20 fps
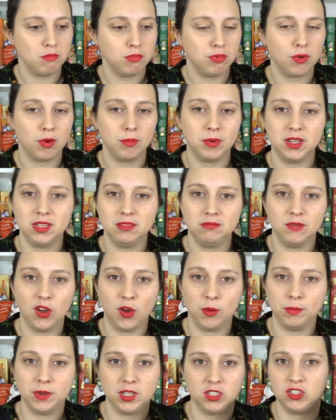Probably
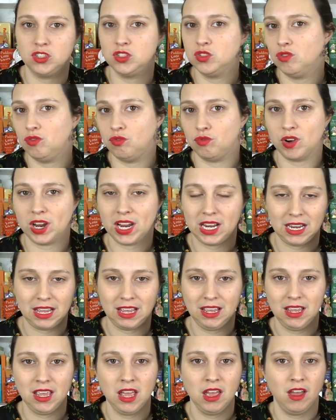not much at all,
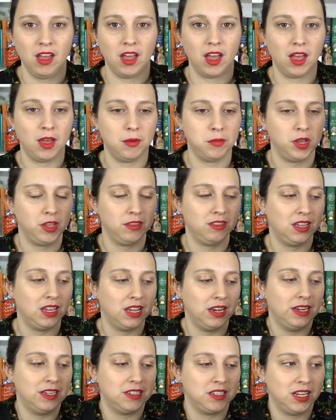really. I think
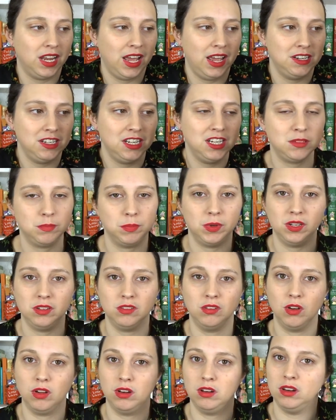a little edit, but
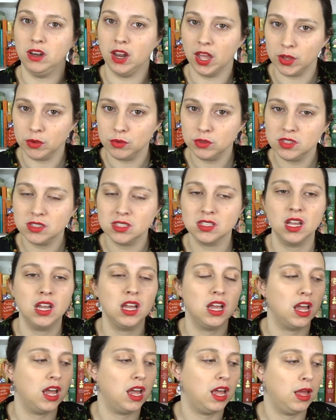not loads.
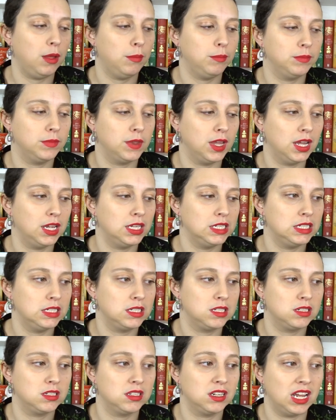And
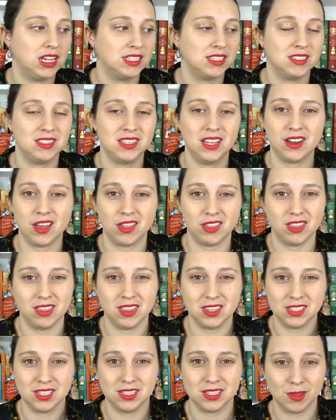as I said, I think
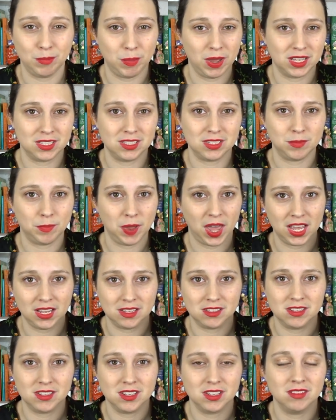this is the best
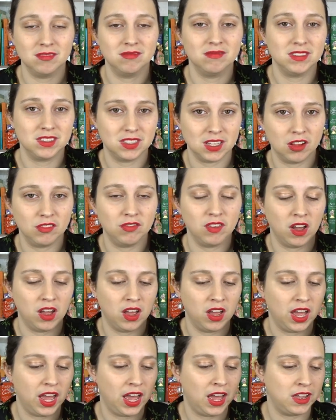paced so
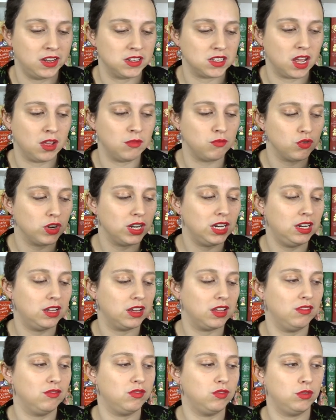far. And I'm really
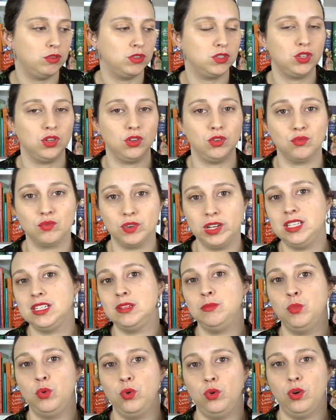looking forward to
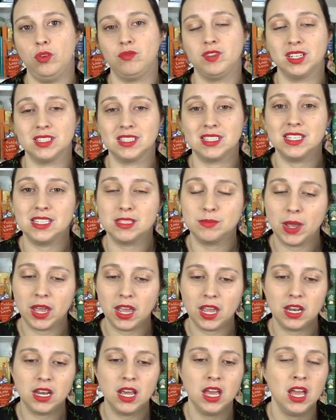reading more of Nancy
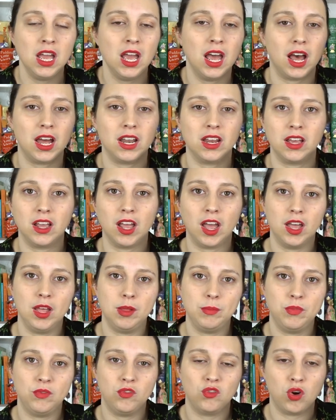Spain. And I
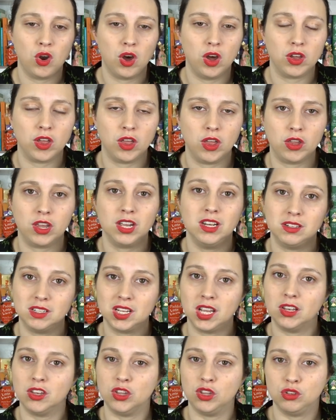hope Virago
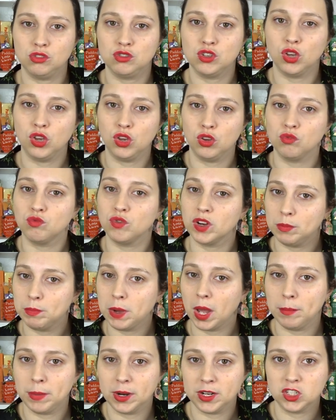continue to
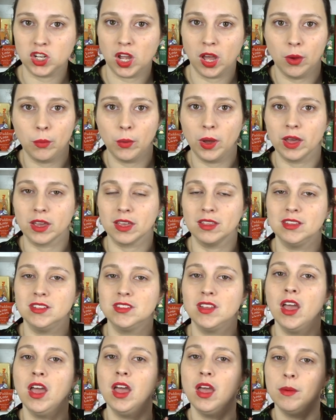republish her work in
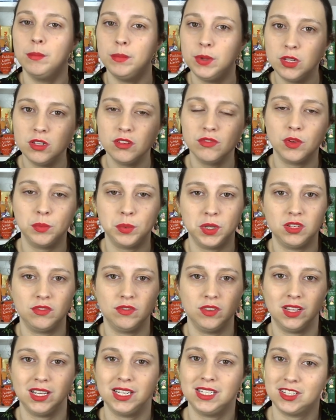these beautiful,
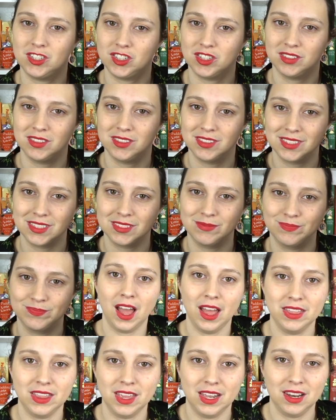beautiful editions.
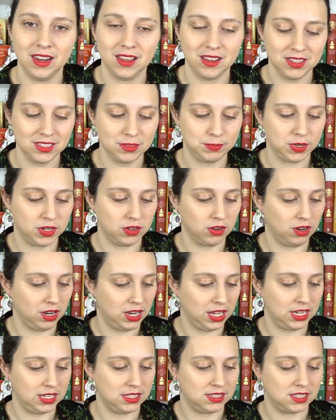And then last but not
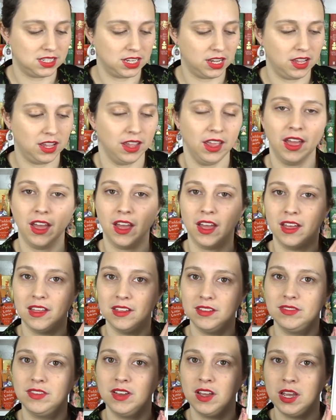least, I
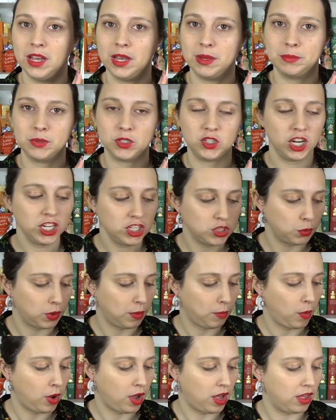have Patricia
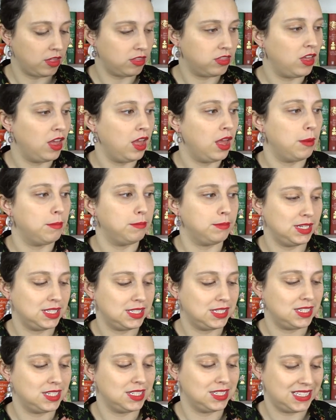Wentworth,
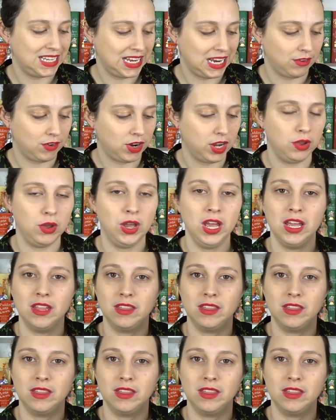Mr. Zero.